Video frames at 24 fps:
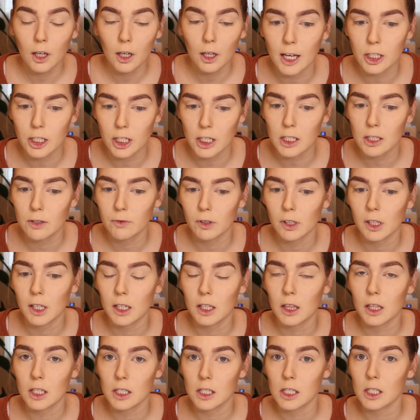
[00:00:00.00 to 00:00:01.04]
I just feel
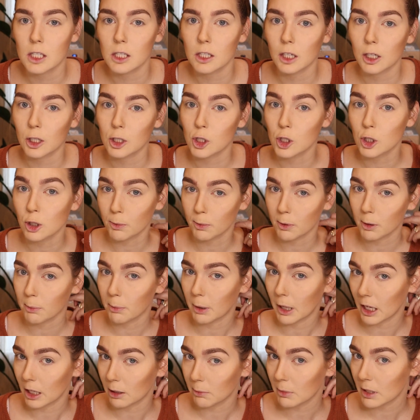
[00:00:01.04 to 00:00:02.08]
like this is like super
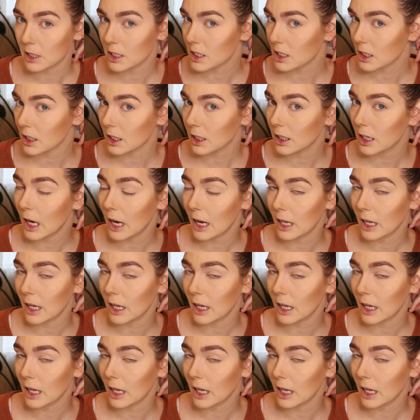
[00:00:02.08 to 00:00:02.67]
pigmented,